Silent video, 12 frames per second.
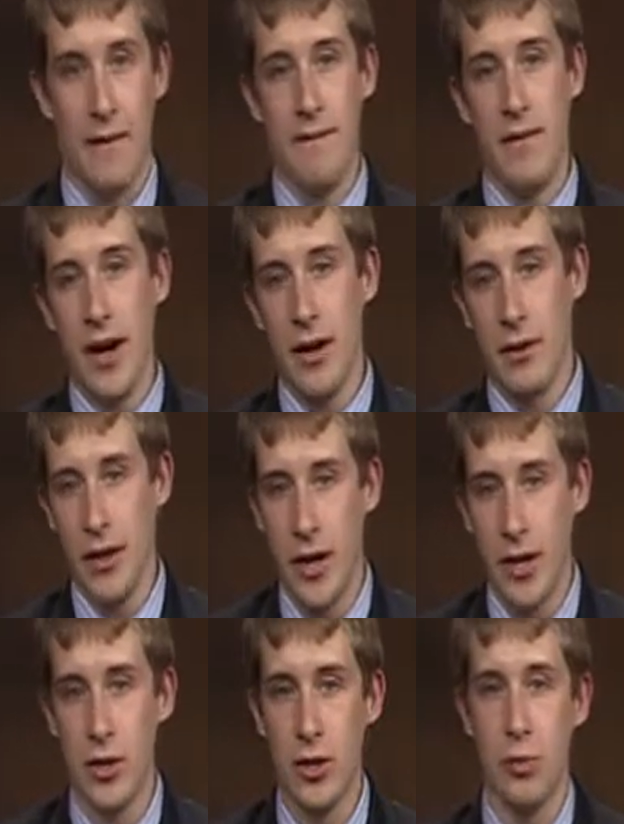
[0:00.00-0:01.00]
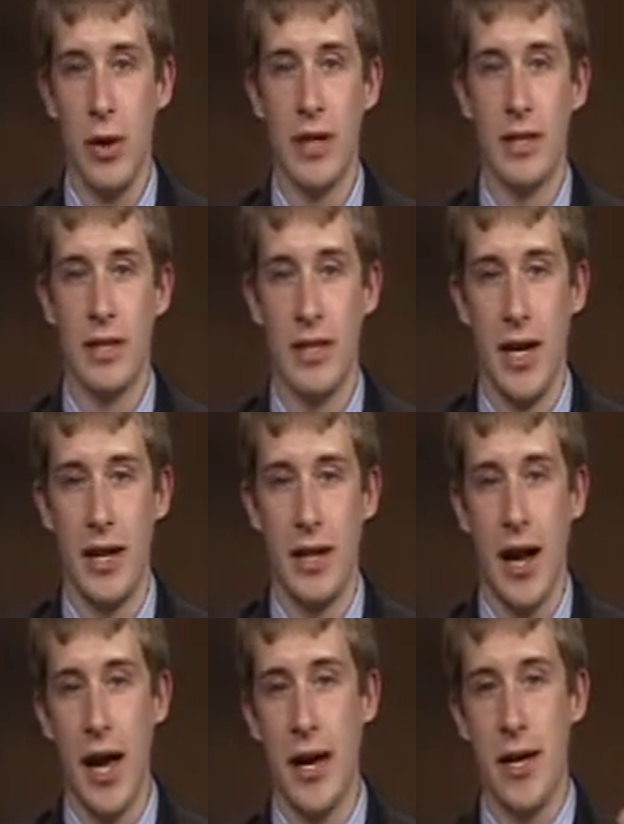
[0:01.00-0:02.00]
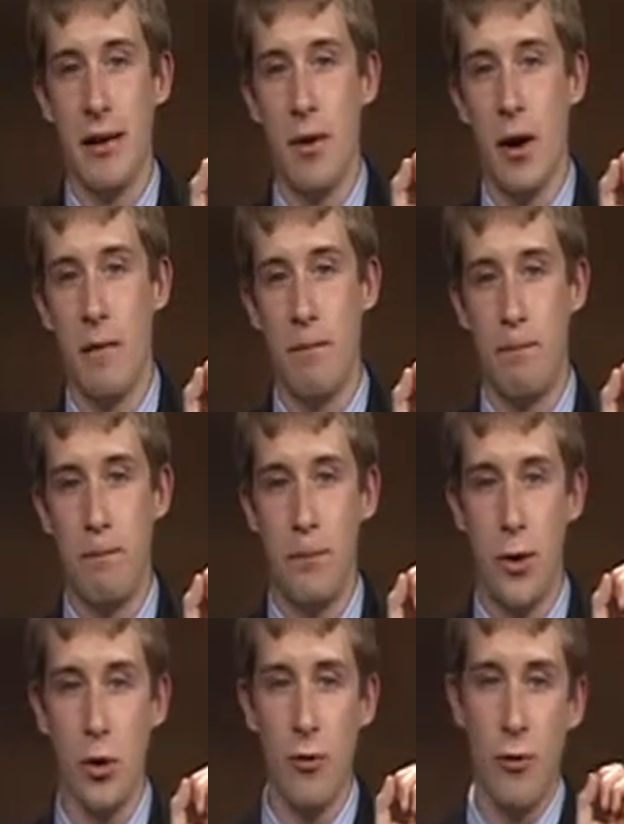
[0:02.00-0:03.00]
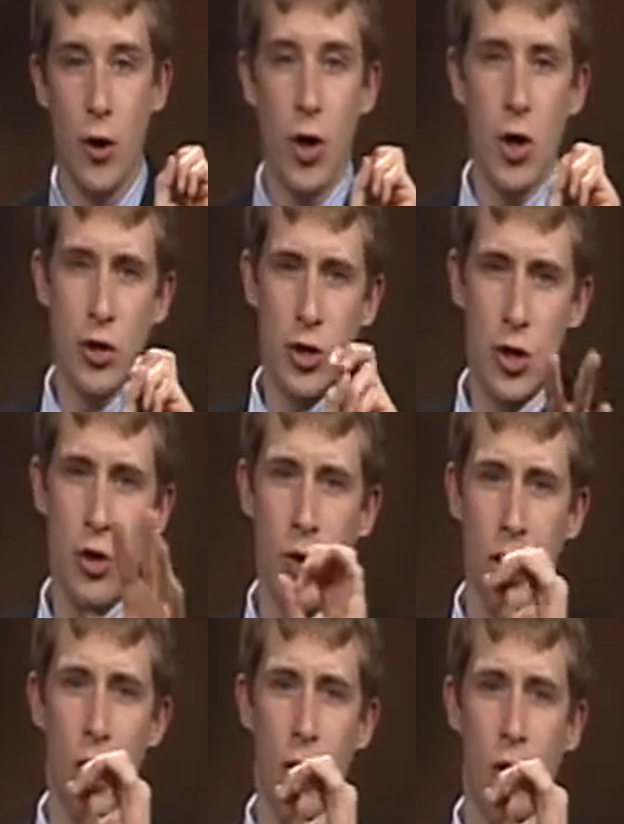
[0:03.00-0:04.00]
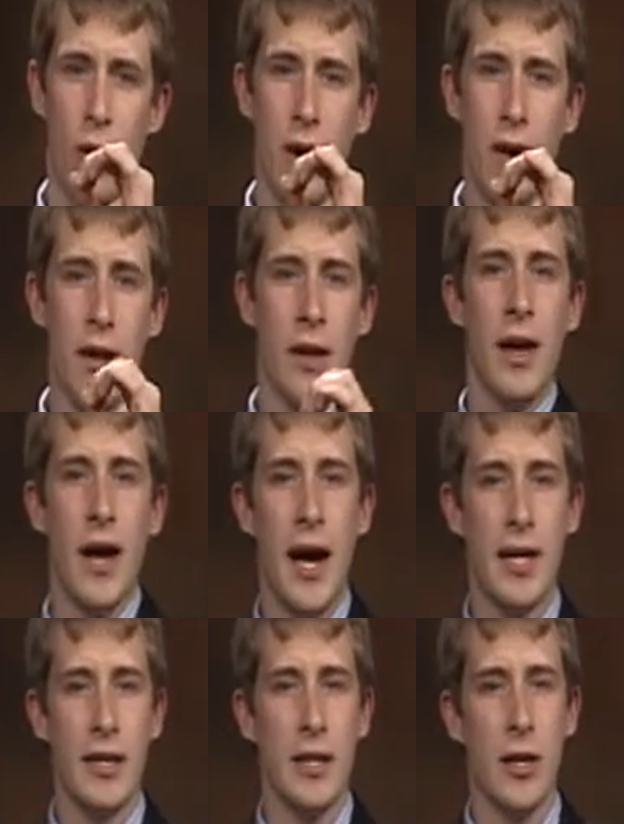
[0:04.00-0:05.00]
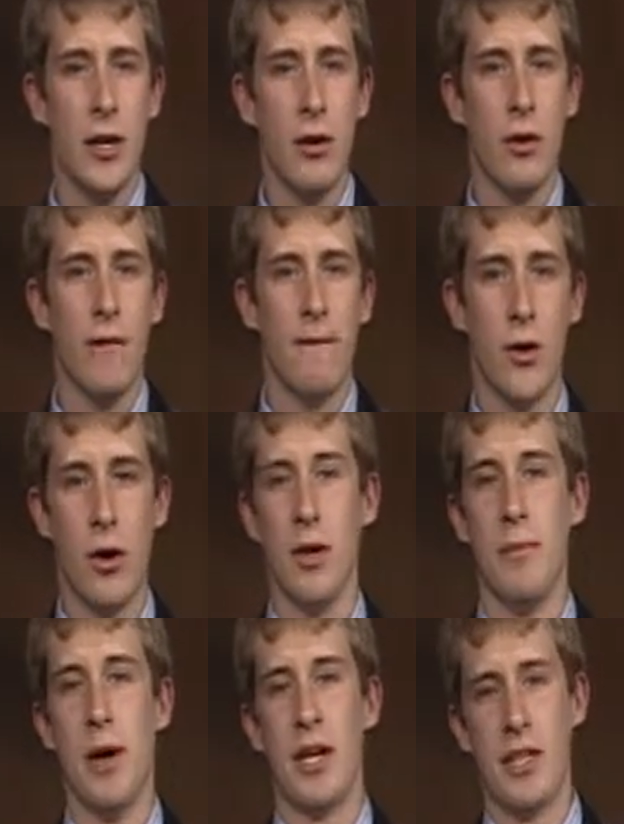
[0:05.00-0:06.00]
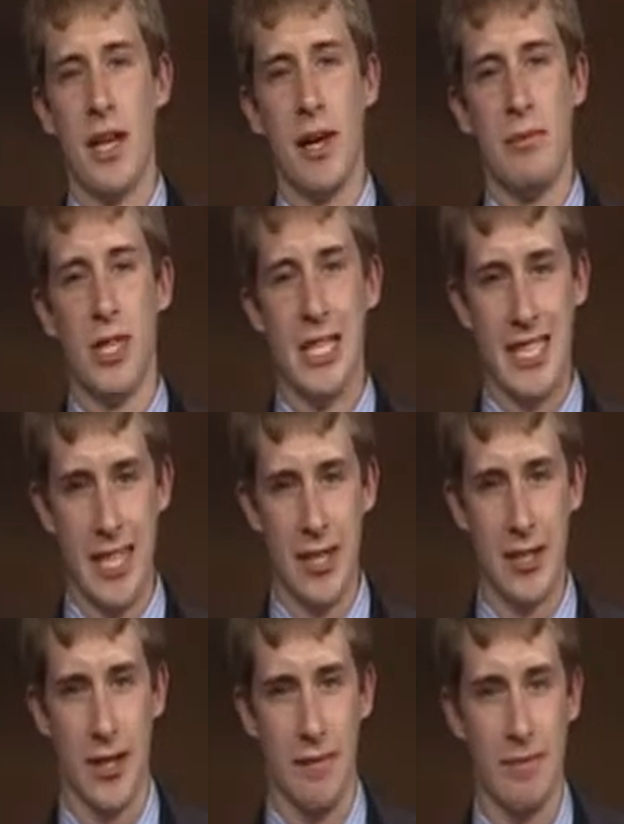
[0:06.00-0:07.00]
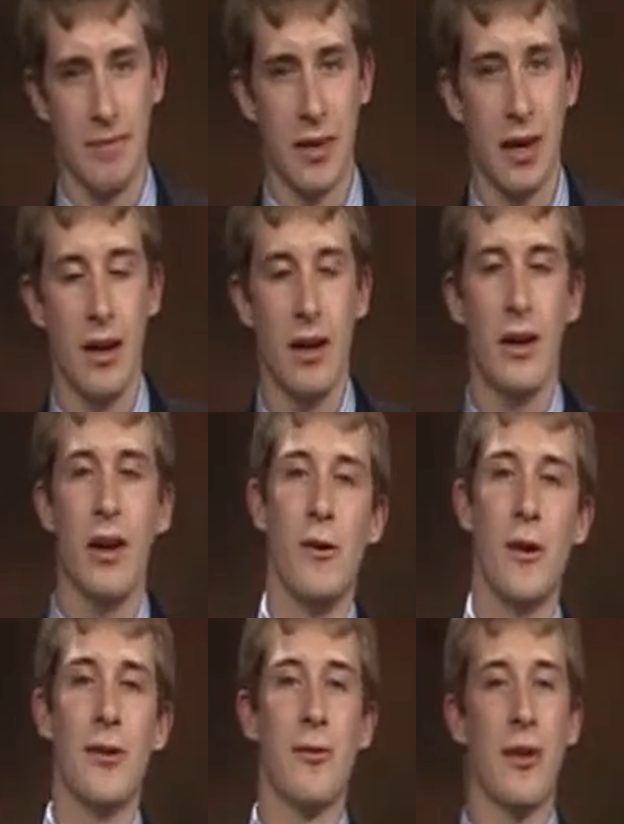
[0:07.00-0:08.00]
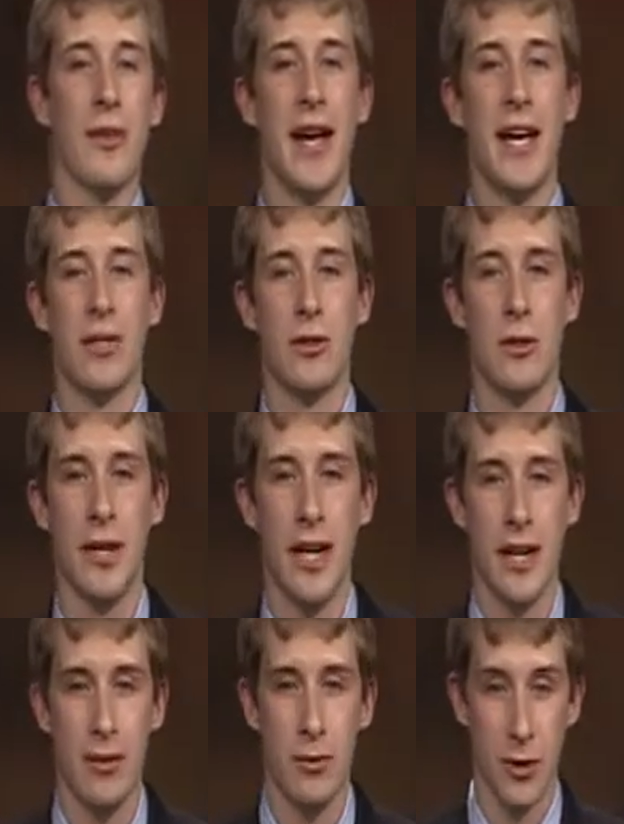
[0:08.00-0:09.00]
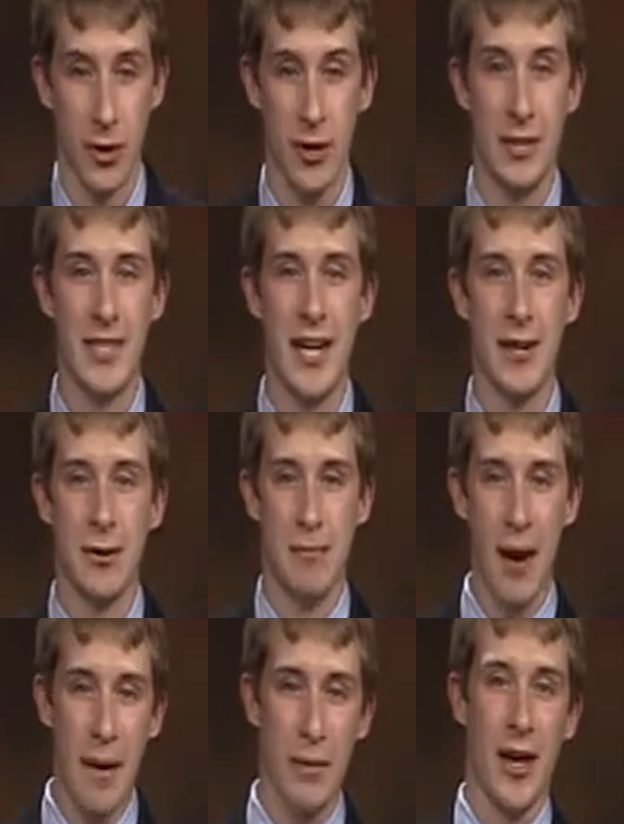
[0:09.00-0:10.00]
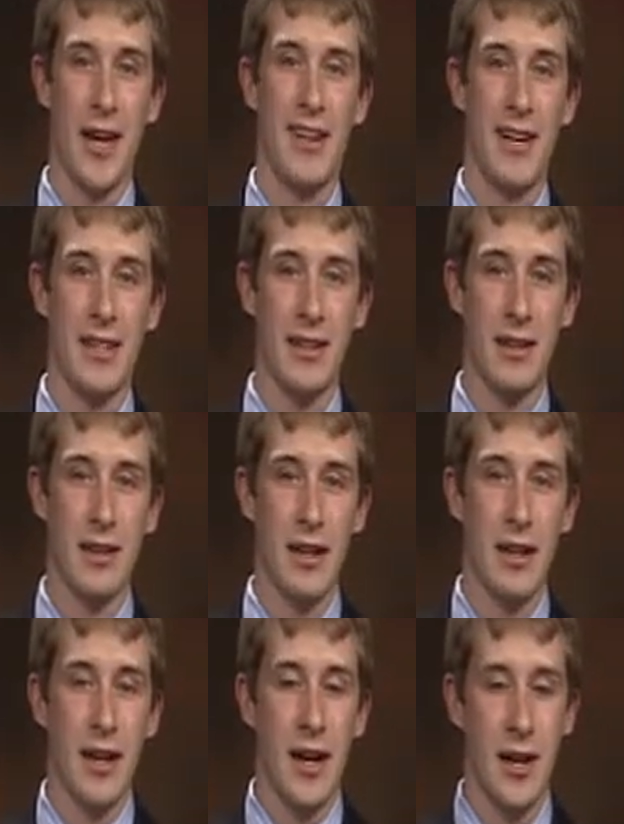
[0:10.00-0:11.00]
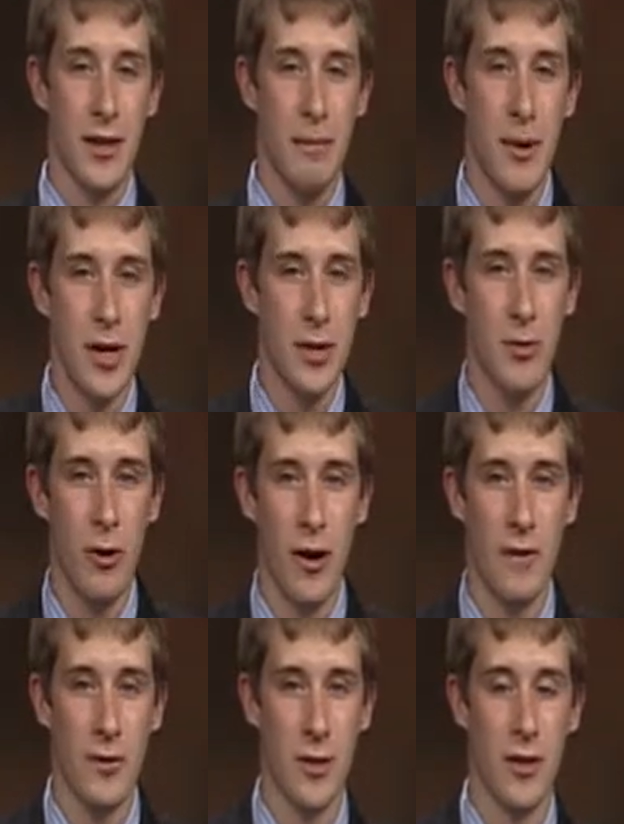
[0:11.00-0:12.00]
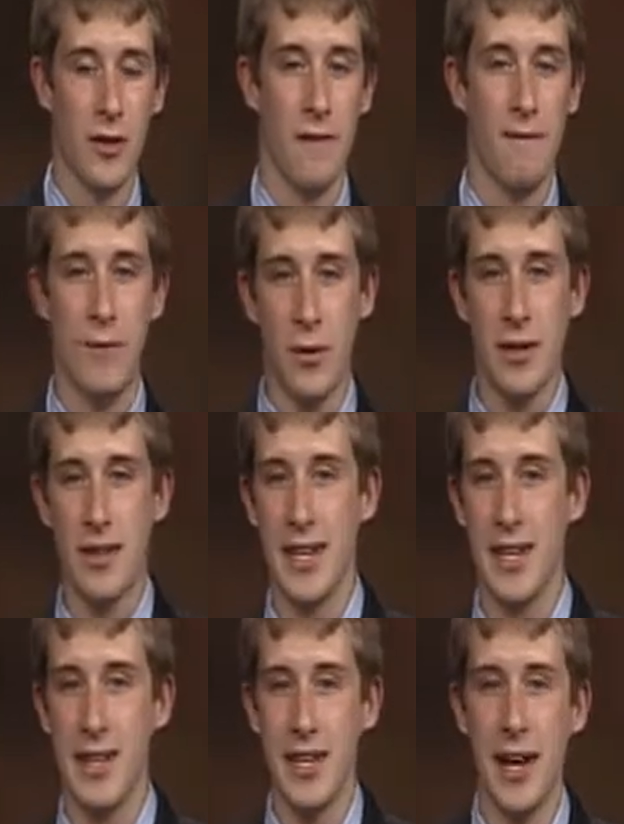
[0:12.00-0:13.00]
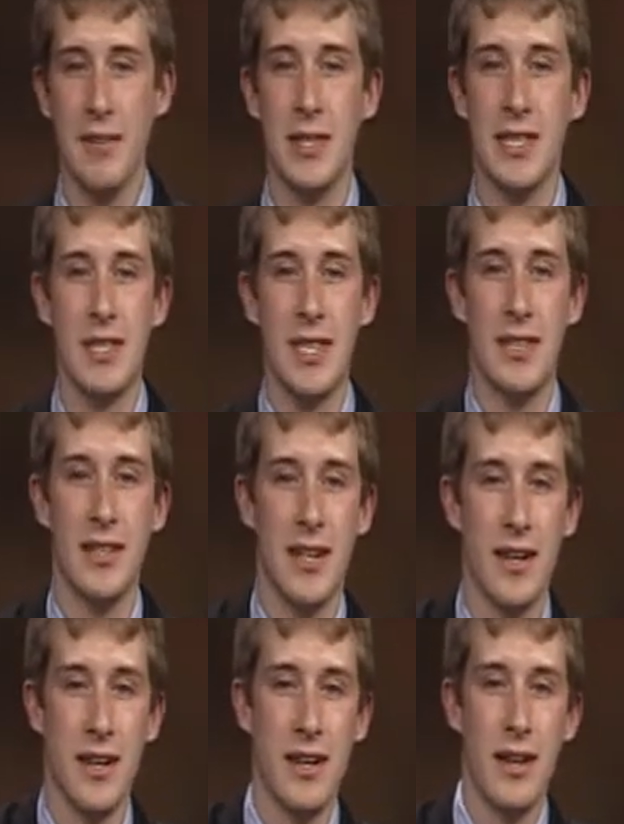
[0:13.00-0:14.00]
Finally, I just want to say that I am a beautiful 2-0 on the year for going to Bucs games this season. I went to one last week, and it was Larry Sanders' bobblehead night. And the Bucs won for just the 14th time this season.